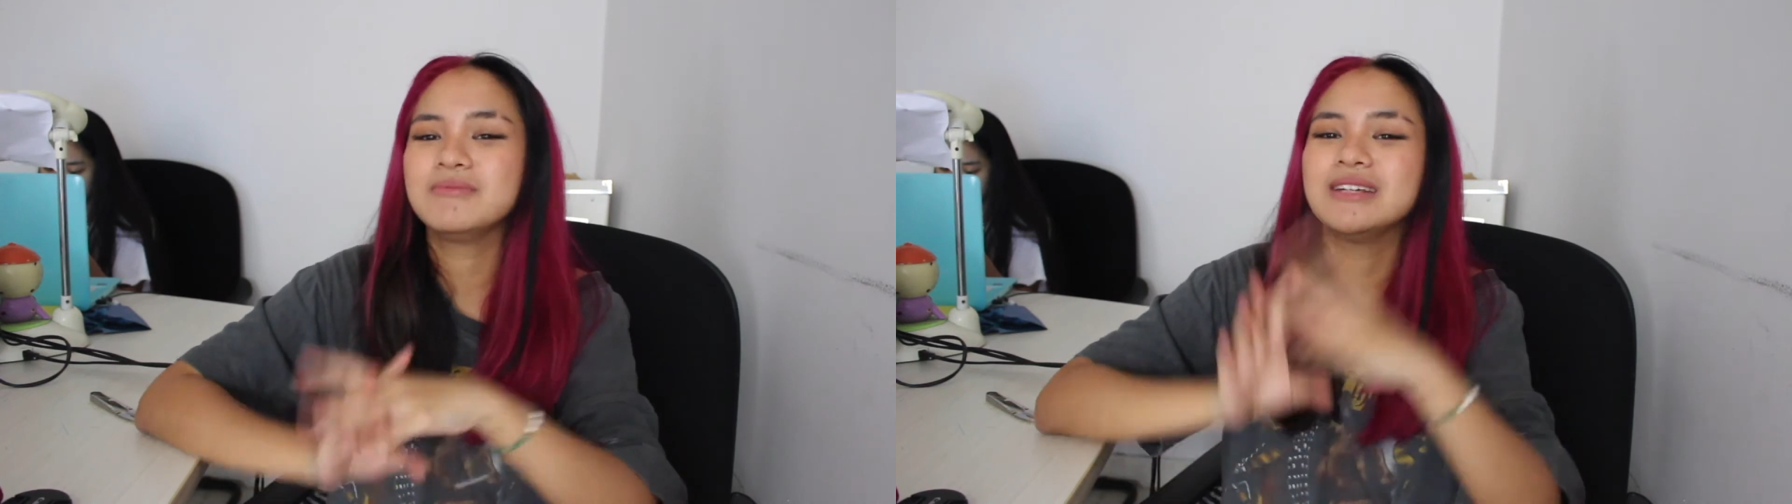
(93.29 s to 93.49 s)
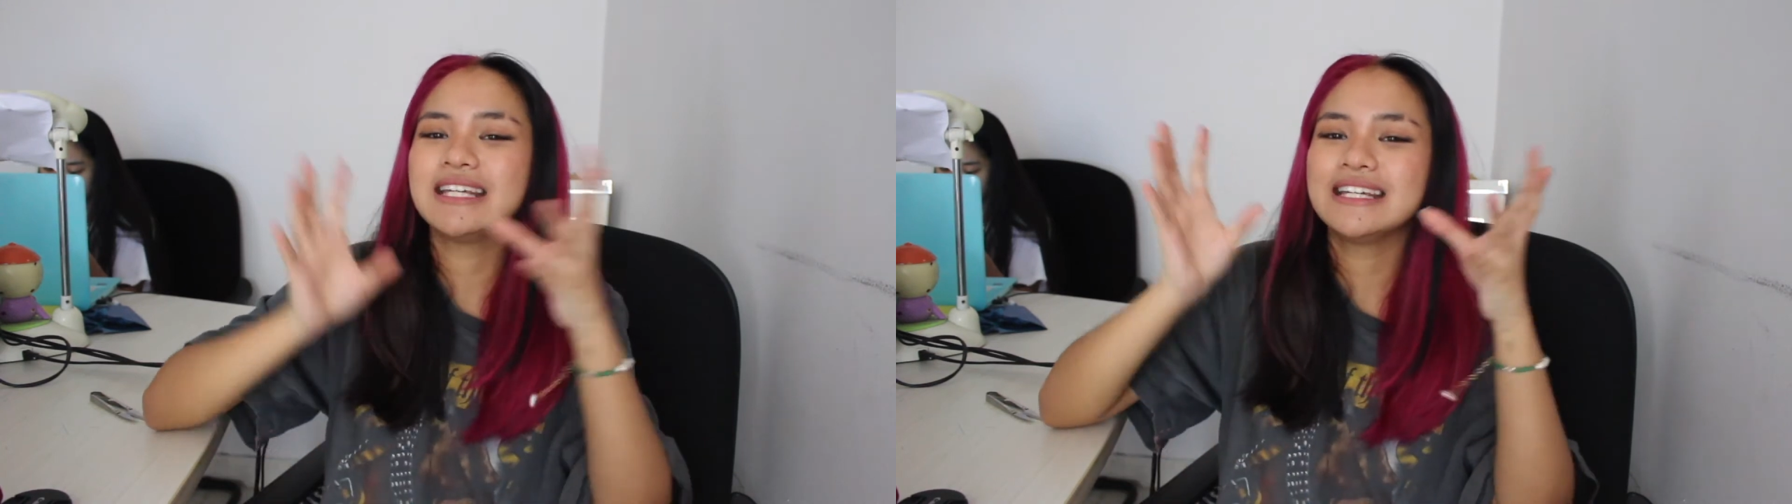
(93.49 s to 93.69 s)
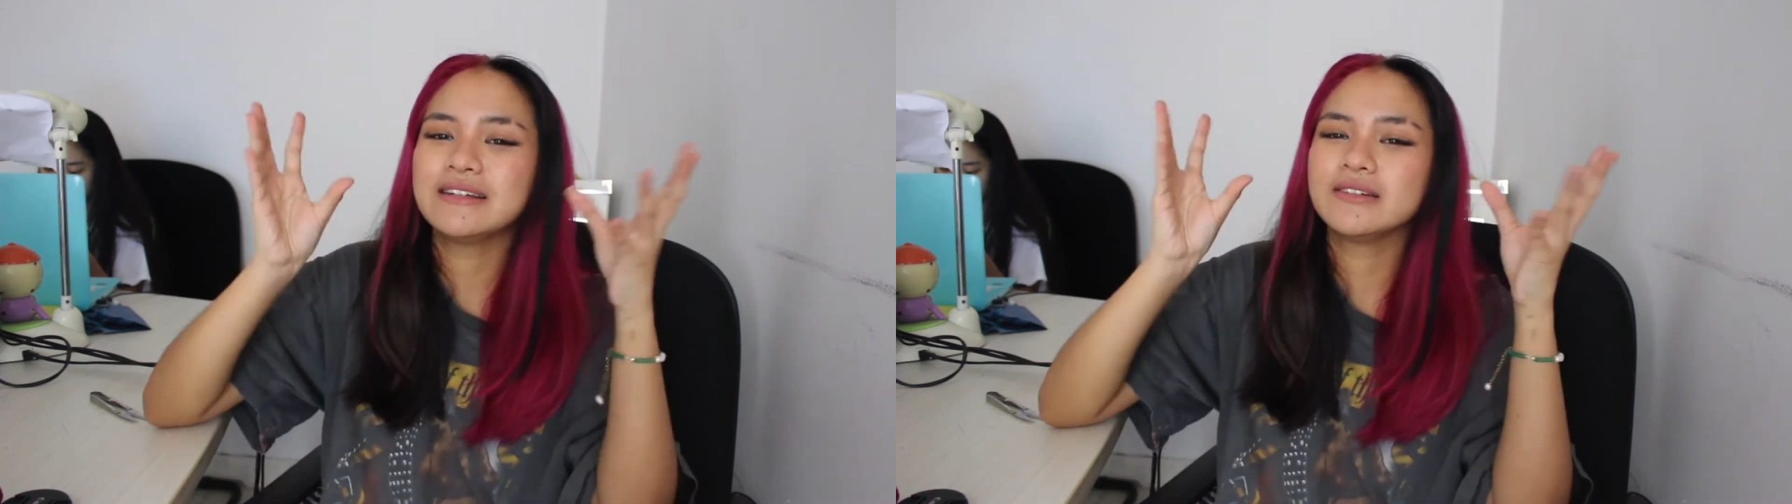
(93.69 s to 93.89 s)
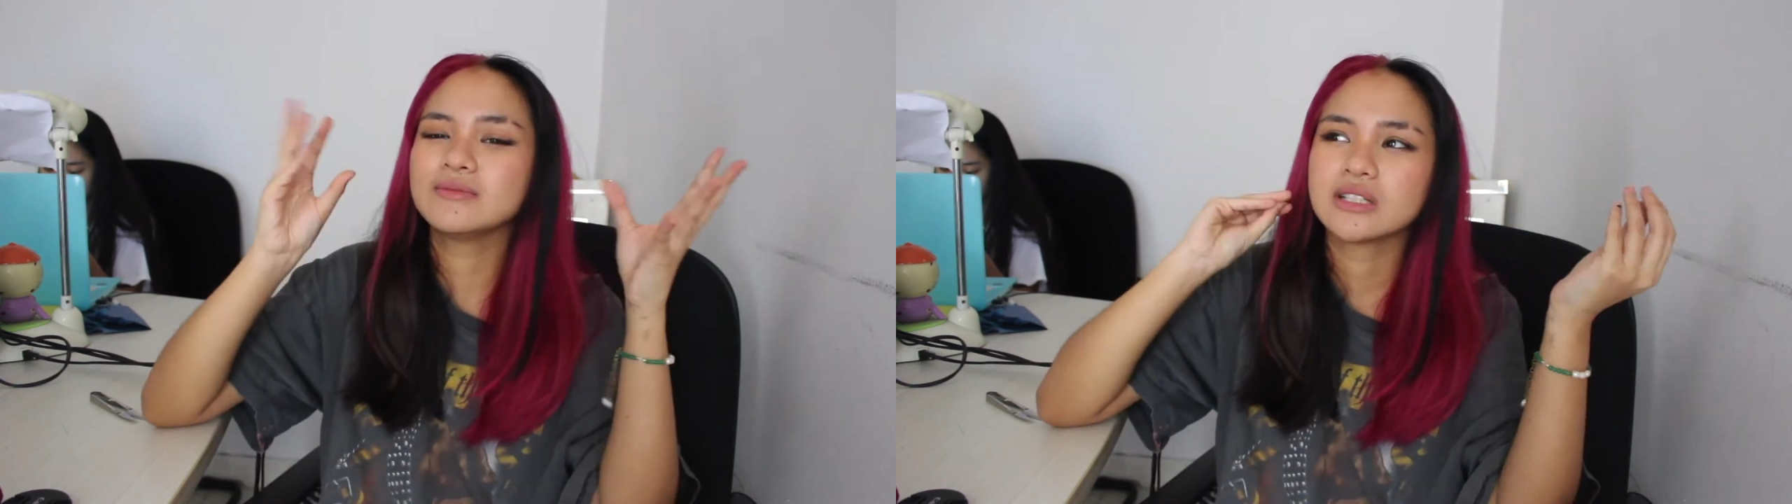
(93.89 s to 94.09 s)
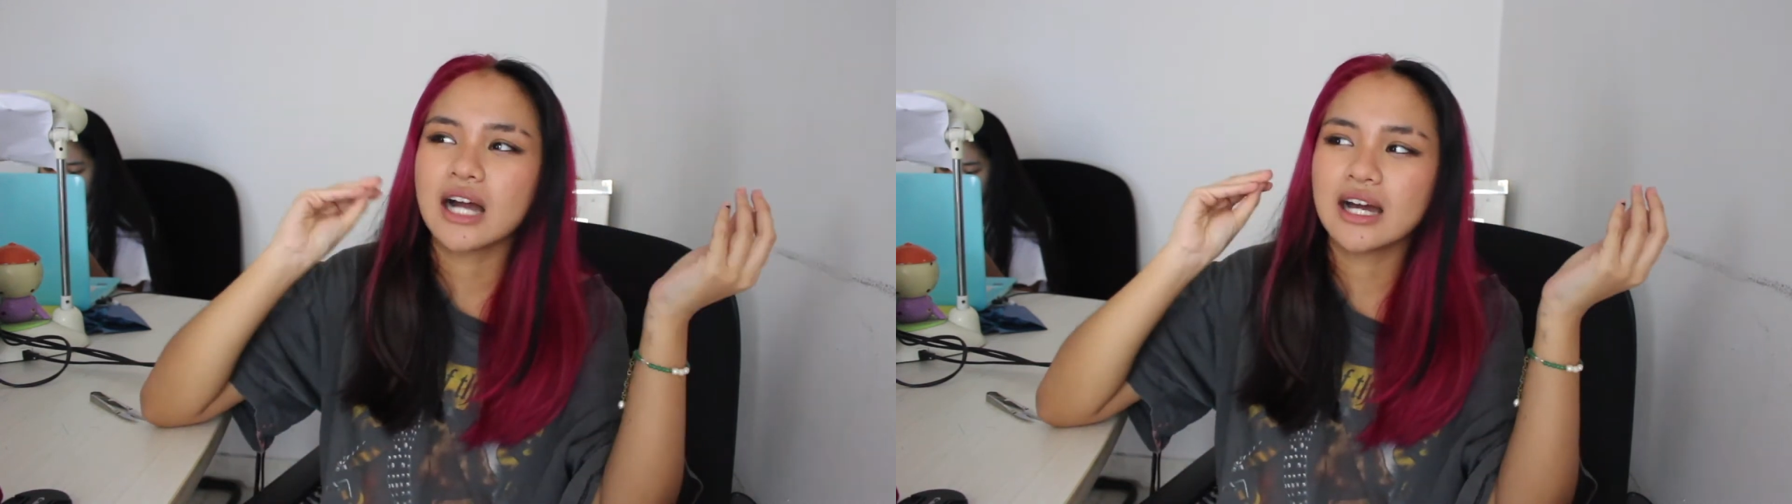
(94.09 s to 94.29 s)
me
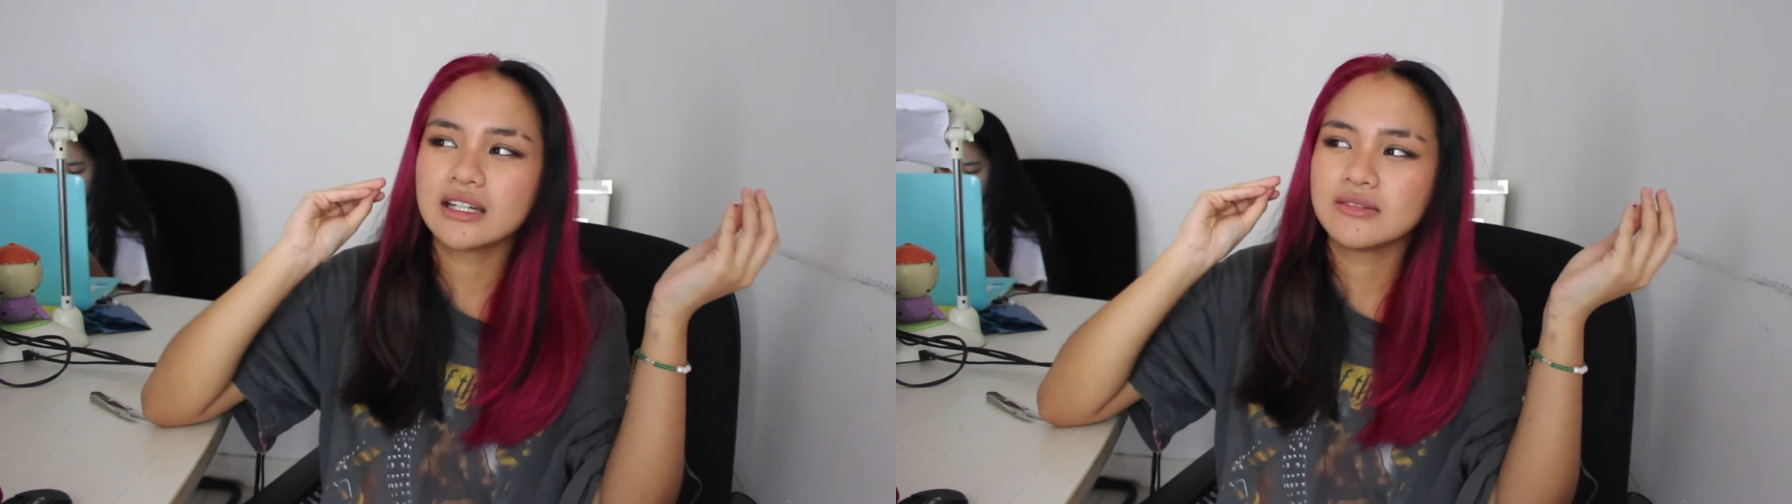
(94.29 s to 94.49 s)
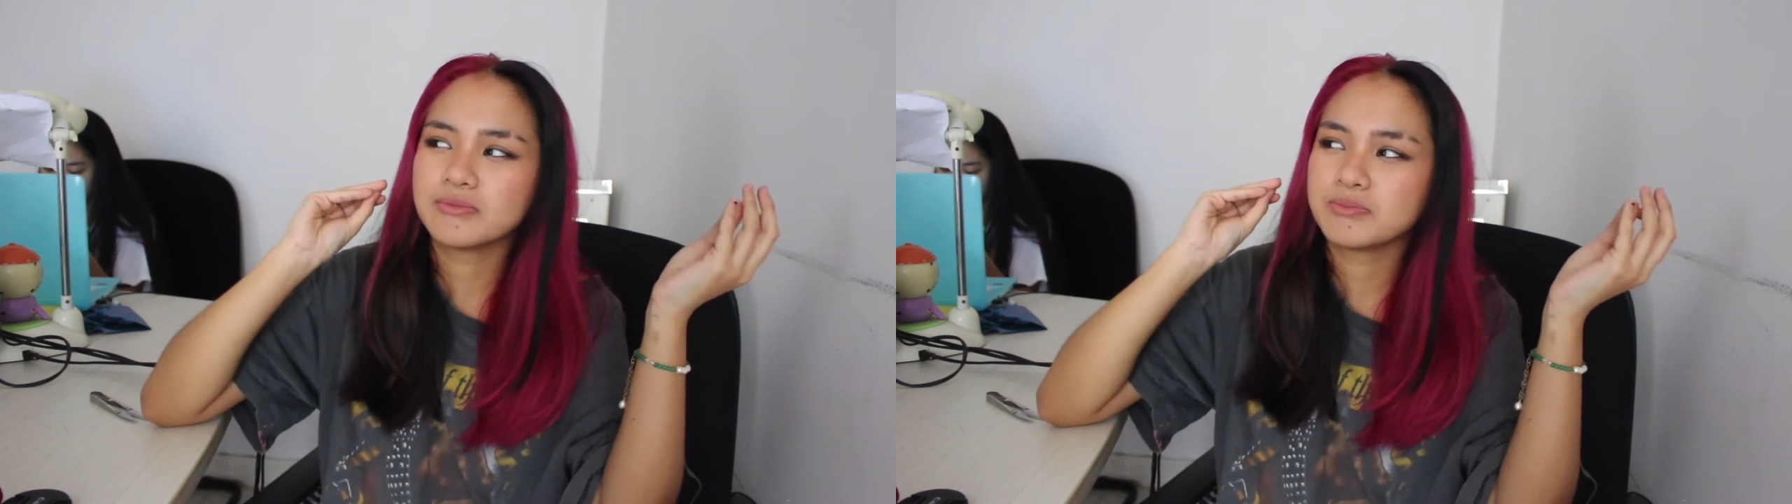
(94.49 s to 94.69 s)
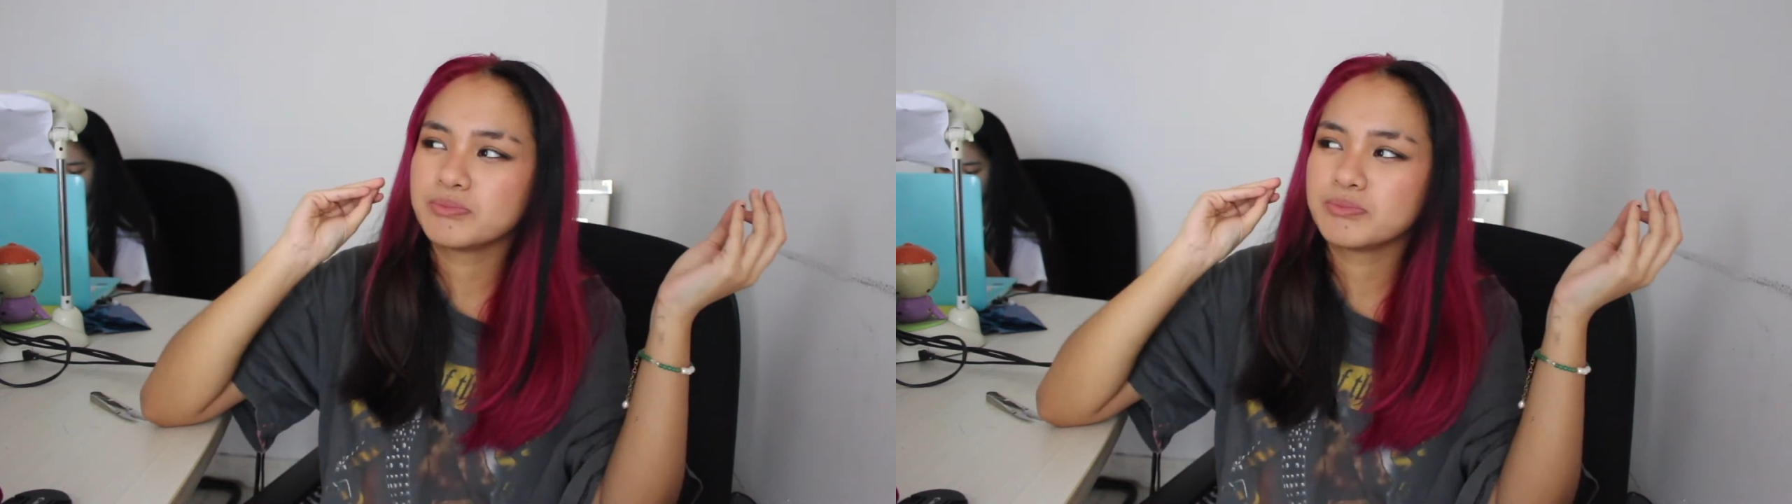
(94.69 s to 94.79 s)
kind of